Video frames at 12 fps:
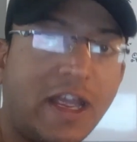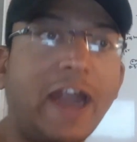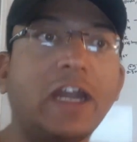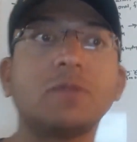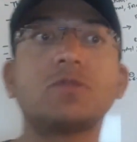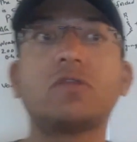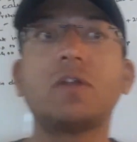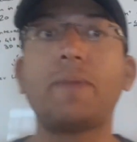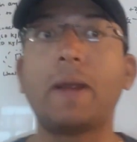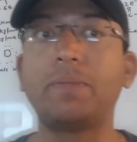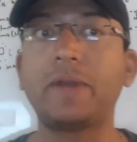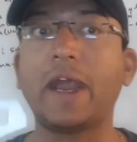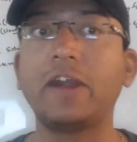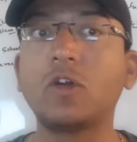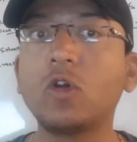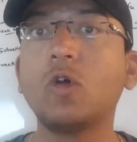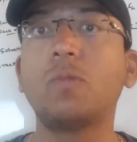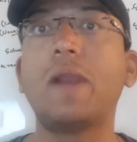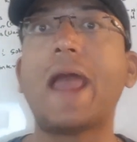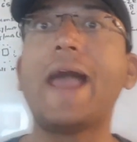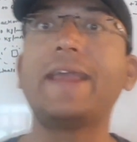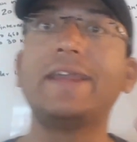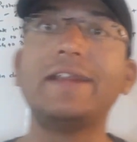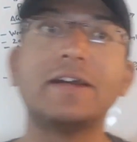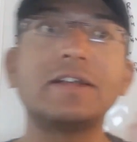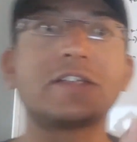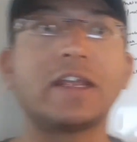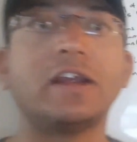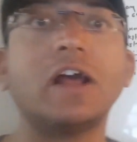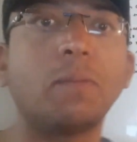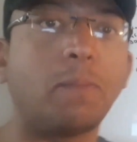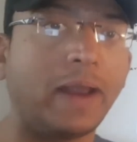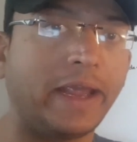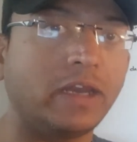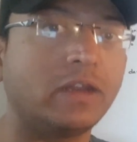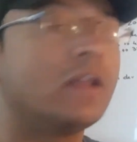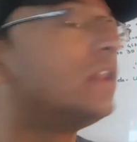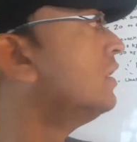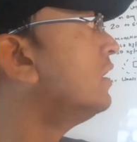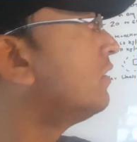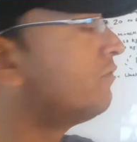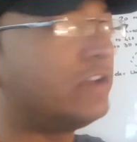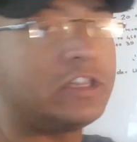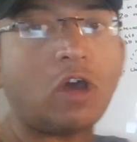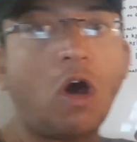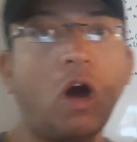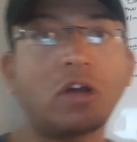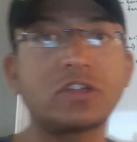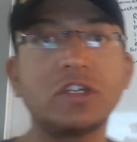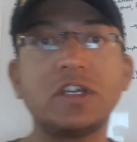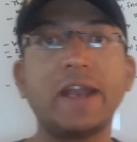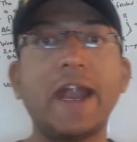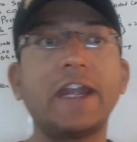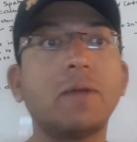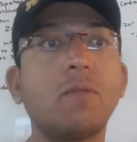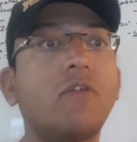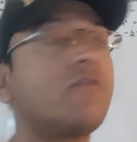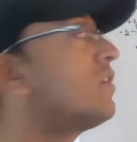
atoms of the peptide group lie in a single plane, with oxygen atom of